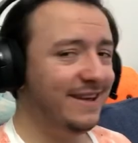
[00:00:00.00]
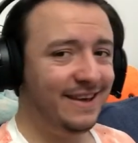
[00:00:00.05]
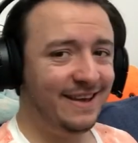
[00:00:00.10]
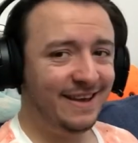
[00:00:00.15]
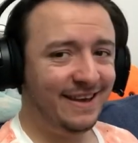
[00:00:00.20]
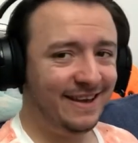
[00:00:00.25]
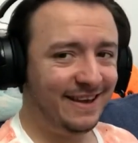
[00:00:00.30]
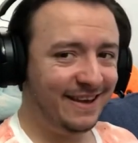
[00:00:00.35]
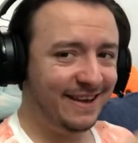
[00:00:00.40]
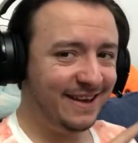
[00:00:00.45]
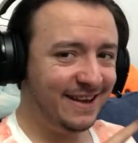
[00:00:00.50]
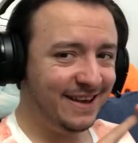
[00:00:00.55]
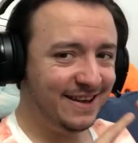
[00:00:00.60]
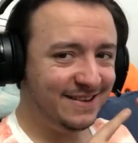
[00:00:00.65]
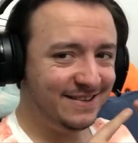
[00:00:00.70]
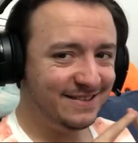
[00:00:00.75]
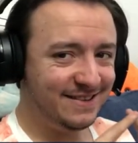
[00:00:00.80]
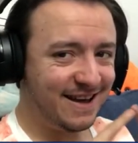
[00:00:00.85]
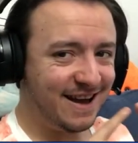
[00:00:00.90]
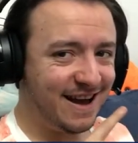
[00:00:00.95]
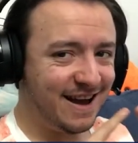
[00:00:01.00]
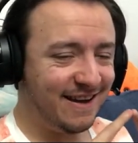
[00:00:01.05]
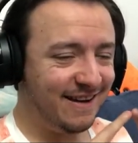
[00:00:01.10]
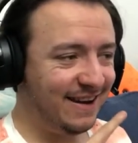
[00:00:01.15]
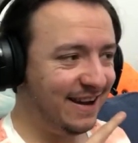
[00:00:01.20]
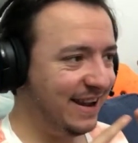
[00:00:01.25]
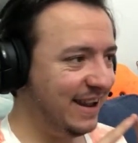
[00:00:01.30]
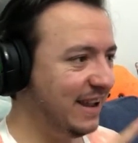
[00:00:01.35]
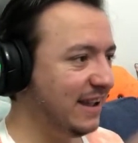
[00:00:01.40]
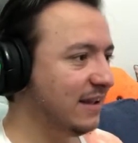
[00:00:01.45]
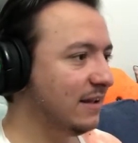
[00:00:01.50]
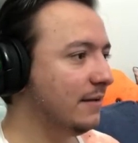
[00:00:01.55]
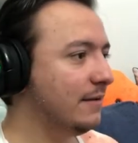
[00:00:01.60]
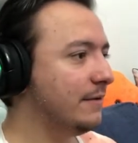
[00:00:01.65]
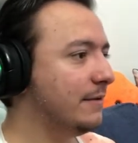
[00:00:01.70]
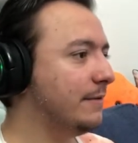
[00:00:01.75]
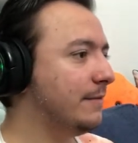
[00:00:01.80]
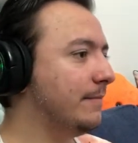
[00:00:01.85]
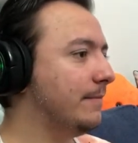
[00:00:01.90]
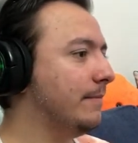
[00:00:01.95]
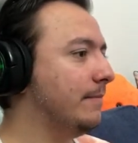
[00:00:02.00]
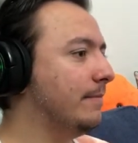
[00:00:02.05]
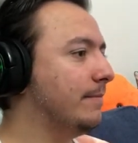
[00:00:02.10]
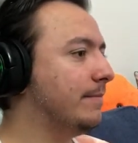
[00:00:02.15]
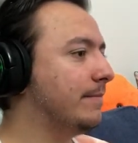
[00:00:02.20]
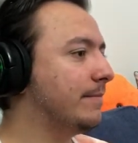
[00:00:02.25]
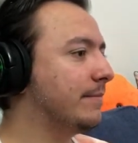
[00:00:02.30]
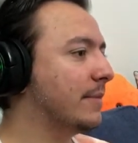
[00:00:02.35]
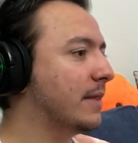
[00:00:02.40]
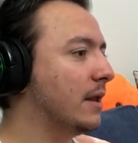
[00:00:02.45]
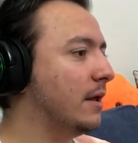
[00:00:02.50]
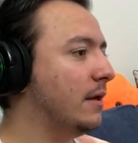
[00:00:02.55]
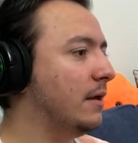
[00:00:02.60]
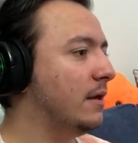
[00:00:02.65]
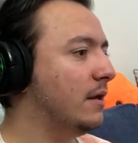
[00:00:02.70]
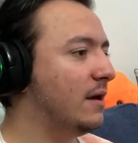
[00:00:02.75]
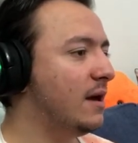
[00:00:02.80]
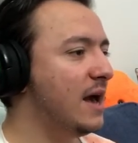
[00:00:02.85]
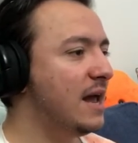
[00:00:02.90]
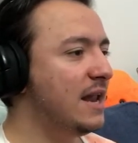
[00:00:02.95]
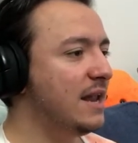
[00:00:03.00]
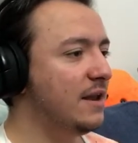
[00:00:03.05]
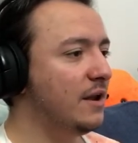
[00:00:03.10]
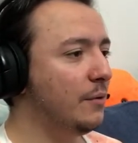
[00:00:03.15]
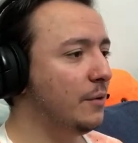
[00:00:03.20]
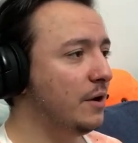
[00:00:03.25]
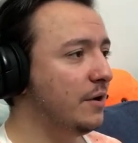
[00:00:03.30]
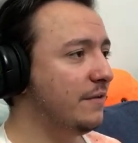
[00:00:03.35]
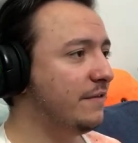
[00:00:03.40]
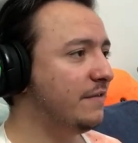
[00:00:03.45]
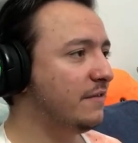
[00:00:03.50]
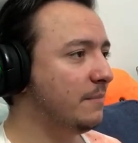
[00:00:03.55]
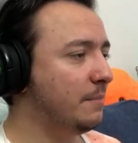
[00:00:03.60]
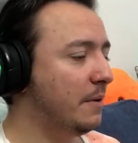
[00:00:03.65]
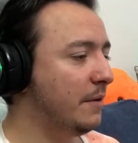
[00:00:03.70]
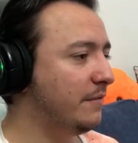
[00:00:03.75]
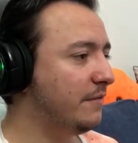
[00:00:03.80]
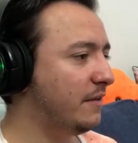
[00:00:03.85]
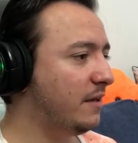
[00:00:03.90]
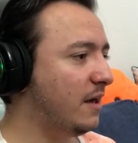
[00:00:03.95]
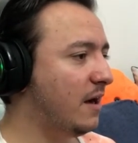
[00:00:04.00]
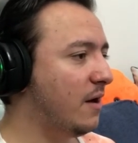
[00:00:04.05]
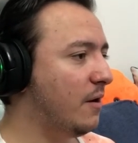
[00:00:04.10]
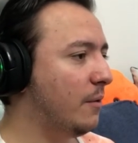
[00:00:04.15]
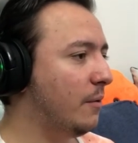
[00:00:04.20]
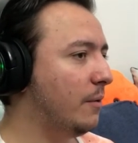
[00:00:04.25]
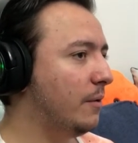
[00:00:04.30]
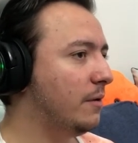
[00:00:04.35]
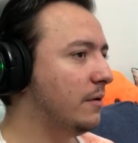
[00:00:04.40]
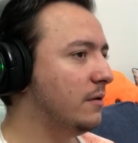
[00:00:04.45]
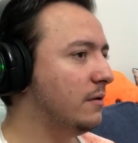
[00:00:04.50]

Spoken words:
Hehe, sorry. I didn't know where it's supposed to go.